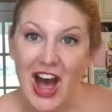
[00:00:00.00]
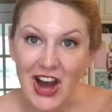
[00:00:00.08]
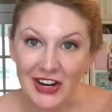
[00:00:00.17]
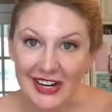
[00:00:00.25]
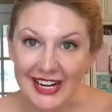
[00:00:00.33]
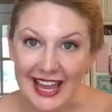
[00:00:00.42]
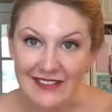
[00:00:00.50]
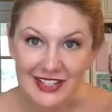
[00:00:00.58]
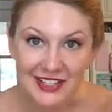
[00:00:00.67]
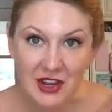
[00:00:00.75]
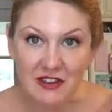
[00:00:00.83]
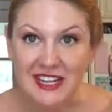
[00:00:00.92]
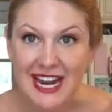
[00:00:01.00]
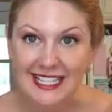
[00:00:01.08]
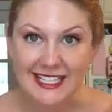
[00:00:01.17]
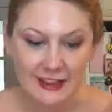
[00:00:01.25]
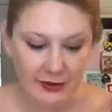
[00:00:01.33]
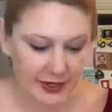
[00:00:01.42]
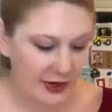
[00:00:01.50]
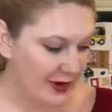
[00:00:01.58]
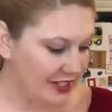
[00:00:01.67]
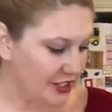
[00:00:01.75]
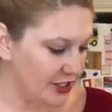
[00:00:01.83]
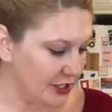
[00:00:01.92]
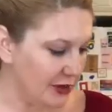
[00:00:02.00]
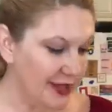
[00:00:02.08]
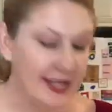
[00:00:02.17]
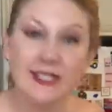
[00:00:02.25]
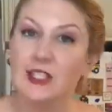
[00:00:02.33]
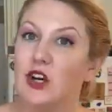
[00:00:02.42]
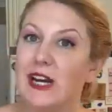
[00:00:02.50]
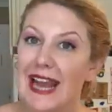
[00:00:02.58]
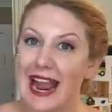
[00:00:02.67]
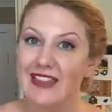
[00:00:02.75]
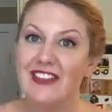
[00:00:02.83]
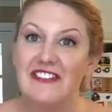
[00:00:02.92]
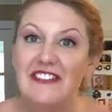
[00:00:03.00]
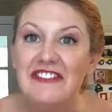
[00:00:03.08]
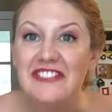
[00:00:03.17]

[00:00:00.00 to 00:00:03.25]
All right, Katie, so the next thing that we're going to do is create the